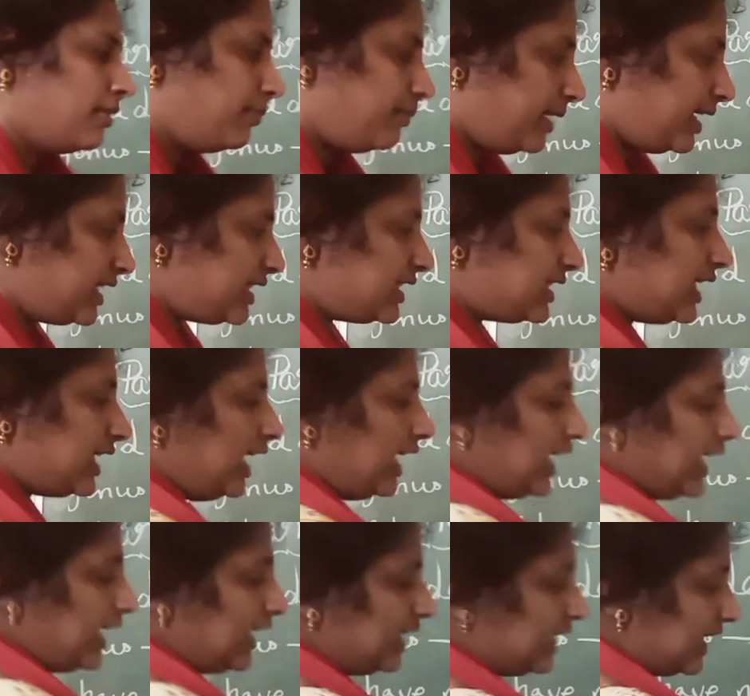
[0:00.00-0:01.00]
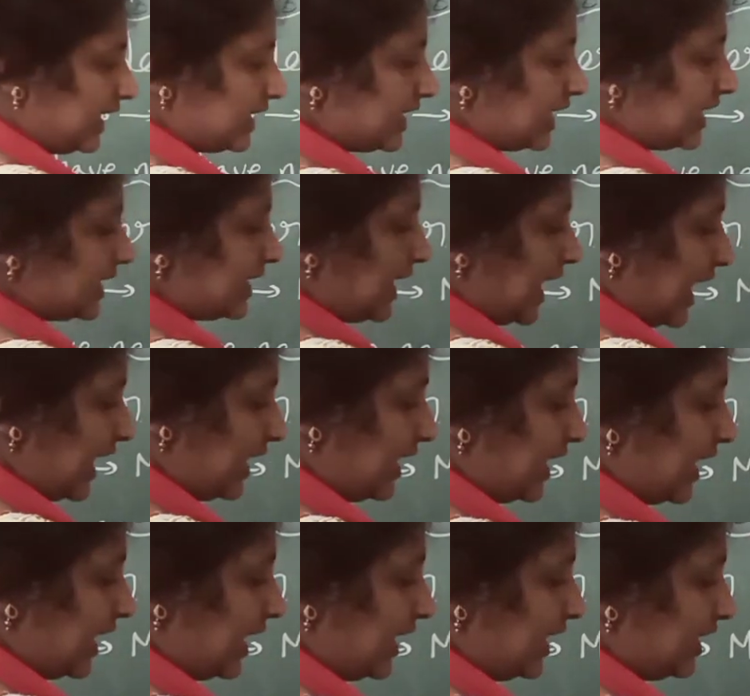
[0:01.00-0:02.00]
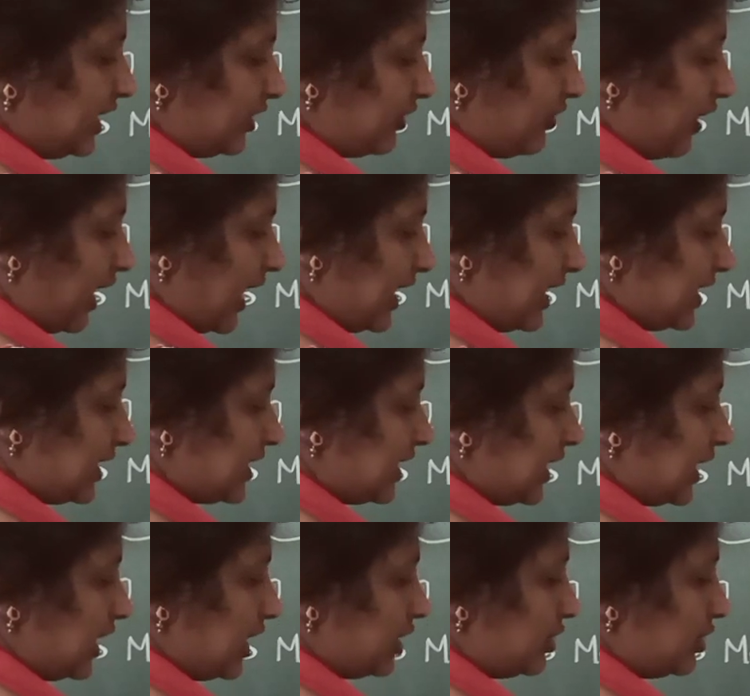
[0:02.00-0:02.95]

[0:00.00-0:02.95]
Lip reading: Means it is a slender, it twines,